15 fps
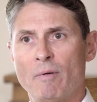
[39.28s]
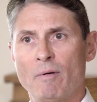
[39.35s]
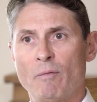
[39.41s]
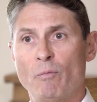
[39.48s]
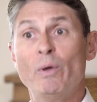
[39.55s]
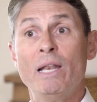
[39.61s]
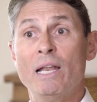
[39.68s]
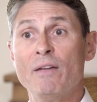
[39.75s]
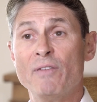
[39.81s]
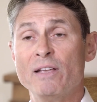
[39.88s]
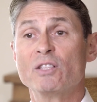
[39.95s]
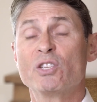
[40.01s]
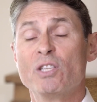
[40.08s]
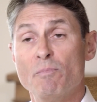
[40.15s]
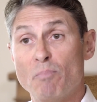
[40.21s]
we live in
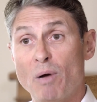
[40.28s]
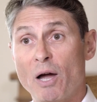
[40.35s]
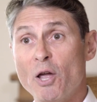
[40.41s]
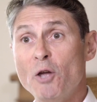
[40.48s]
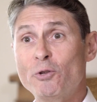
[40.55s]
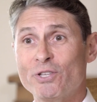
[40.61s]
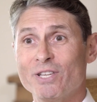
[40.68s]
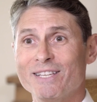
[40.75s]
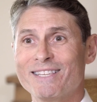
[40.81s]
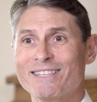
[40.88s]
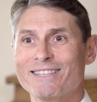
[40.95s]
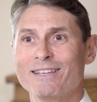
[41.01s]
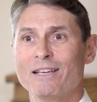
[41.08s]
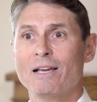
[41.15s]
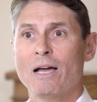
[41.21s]
symbiosis
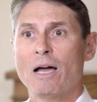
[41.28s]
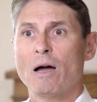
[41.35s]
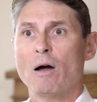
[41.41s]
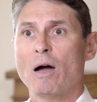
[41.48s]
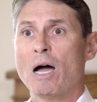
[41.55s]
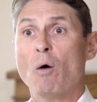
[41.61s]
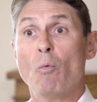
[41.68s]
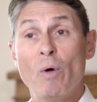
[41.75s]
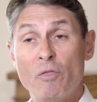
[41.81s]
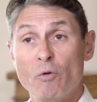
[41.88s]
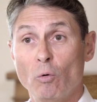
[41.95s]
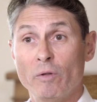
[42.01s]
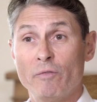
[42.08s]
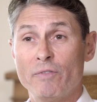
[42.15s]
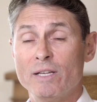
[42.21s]
with
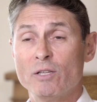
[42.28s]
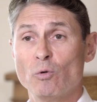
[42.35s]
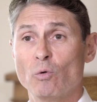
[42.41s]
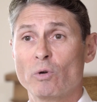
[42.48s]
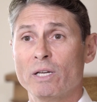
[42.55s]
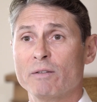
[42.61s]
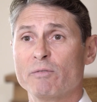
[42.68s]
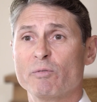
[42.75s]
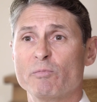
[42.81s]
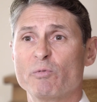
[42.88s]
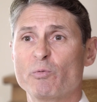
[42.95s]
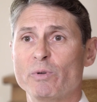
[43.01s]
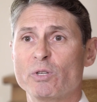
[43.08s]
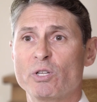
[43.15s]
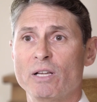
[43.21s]
all of these organisms
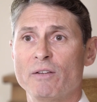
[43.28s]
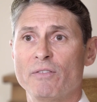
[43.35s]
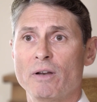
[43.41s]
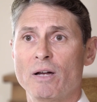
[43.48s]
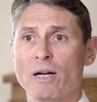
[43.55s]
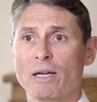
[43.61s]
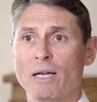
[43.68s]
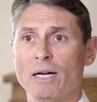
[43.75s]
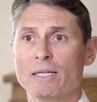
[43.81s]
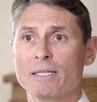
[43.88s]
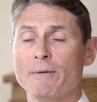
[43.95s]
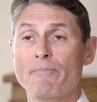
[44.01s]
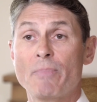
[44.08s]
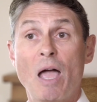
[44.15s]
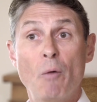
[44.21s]
which live in our gut,
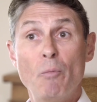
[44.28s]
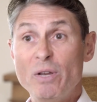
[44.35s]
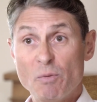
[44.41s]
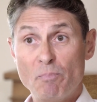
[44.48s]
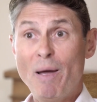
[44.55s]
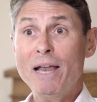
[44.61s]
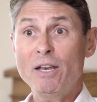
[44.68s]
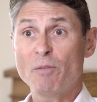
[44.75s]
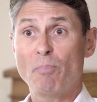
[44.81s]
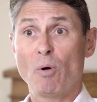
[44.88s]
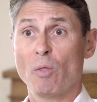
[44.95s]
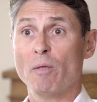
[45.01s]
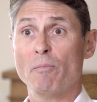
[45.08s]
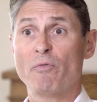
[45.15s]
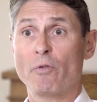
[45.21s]
and we depend upon
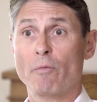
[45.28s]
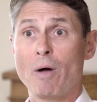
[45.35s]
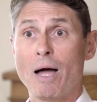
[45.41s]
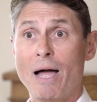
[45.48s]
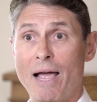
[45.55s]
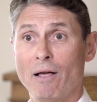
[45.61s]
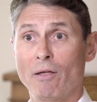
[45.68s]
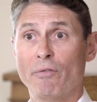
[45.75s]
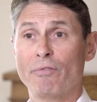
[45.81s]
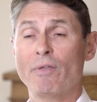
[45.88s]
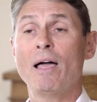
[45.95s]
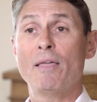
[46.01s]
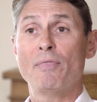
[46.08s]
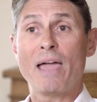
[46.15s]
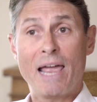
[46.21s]
them for our health.
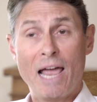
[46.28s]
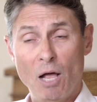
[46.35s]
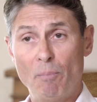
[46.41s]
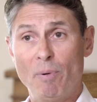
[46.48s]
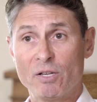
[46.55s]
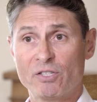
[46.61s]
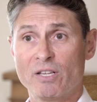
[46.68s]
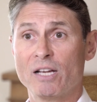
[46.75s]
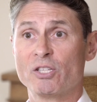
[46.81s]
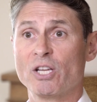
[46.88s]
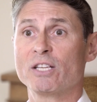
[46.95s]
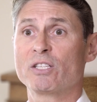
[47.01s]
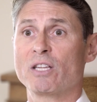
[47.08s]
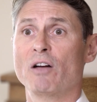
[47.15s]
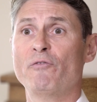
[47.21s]
They help us
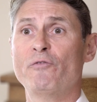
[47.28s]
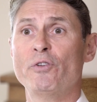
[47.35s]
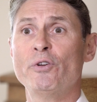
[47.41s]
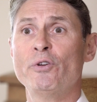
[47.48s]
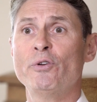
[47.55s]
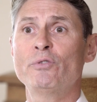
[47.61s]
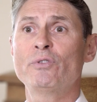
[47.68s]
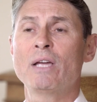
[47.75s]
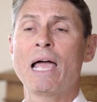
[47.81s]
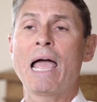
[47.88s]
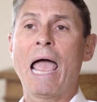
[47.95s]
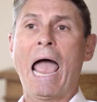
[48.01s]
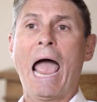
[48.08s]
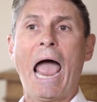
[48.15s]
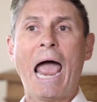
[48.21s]
digest our food,
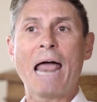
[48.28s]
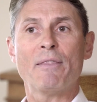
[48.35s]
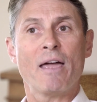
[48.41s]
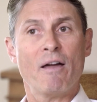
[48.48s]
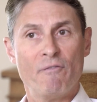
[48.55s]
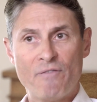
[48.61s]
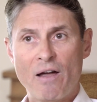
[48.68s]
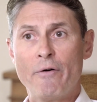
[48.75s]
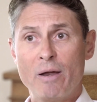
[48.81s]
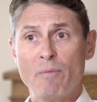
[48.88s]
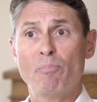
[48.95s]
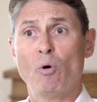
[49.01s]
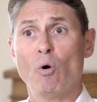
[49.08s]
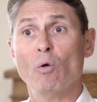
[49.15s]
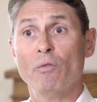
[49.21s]
and they are very
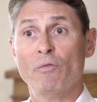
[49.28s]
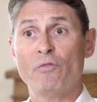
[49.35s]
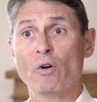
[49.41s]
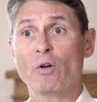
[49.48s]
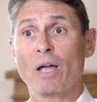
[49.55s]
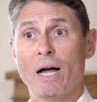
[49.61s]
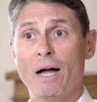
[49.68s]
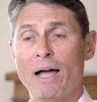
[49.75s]
important for gut